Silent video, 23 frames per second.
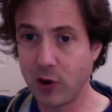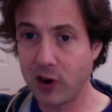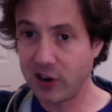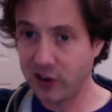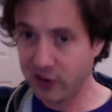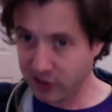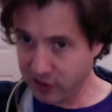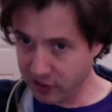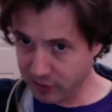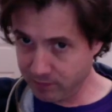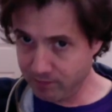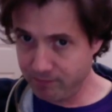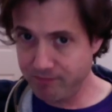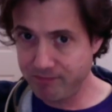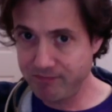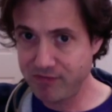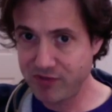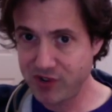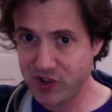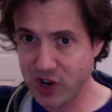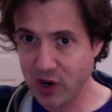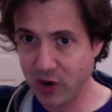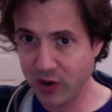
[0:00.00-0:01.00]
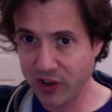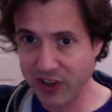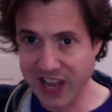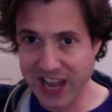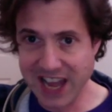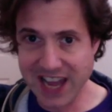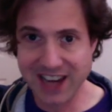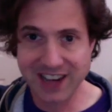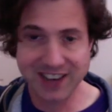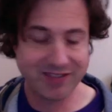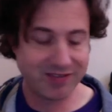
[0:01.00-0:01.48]
wanted to show you
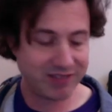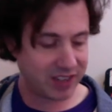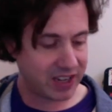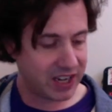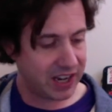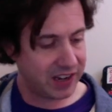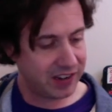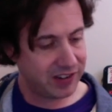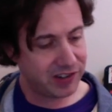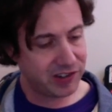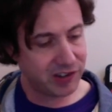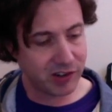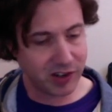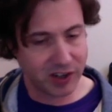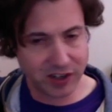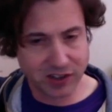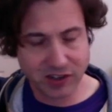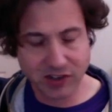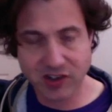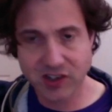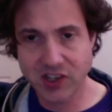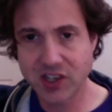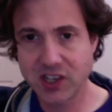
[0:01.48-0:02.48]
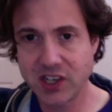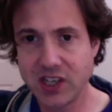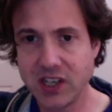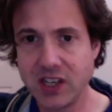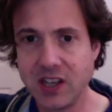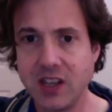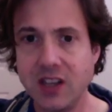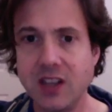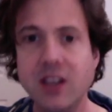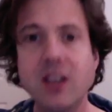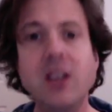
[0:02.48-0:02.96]
that in case you're
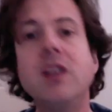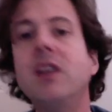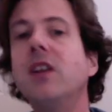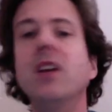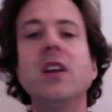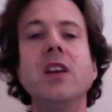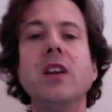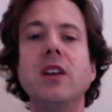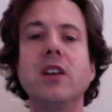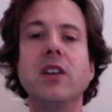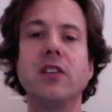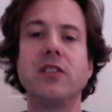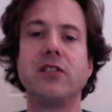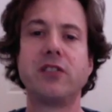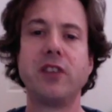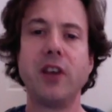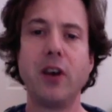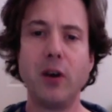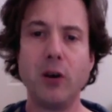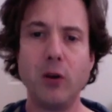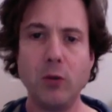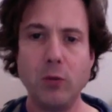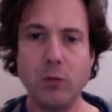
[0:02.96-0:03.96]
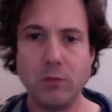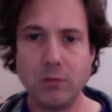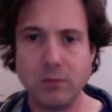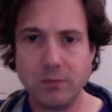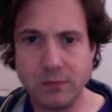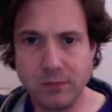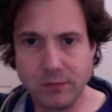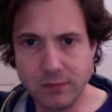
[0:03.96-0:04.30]
interested. So,